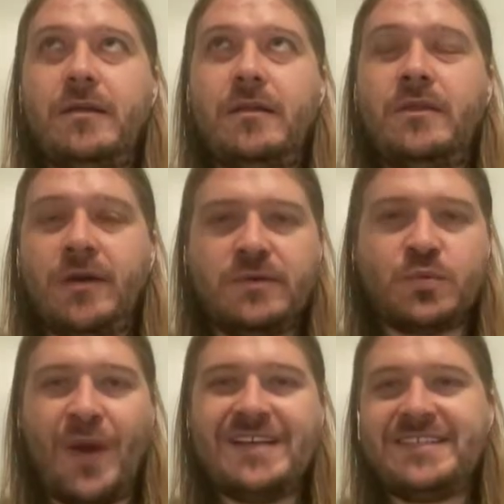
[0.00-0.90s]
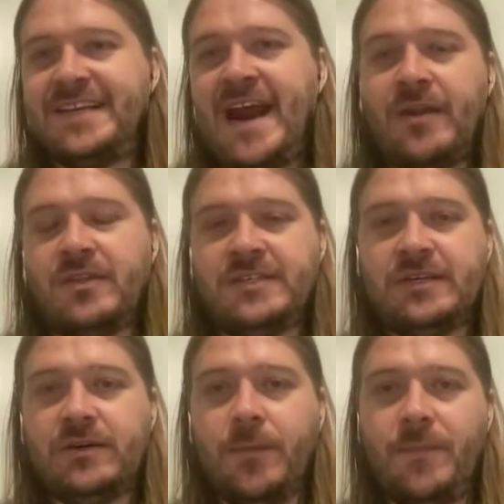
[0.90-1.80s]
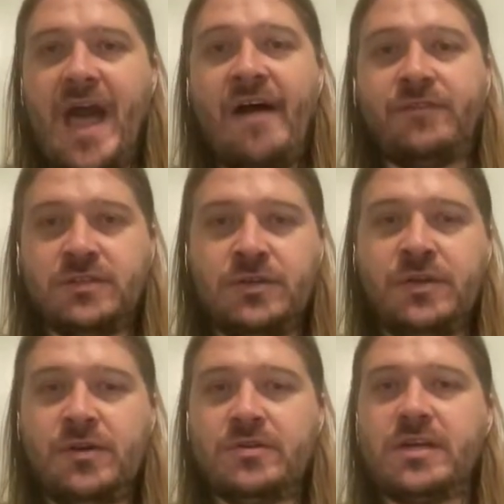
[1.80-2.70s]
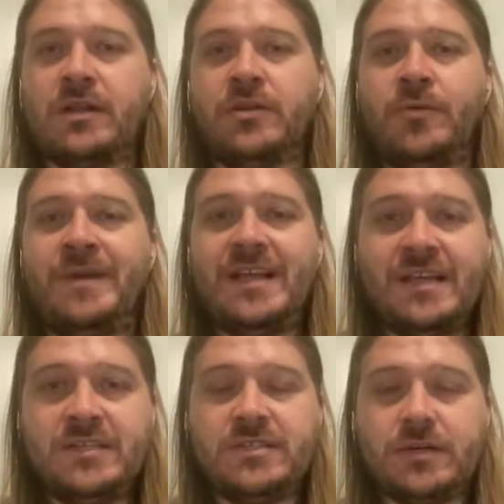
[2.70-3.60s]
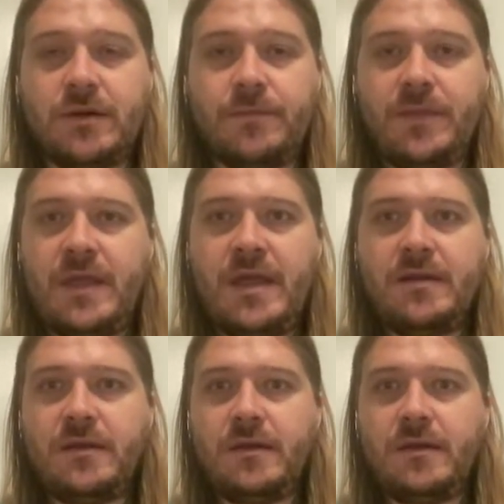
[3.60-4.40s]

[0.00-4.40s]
there was ways to get out of the deal after 2 years a little bit easier. And,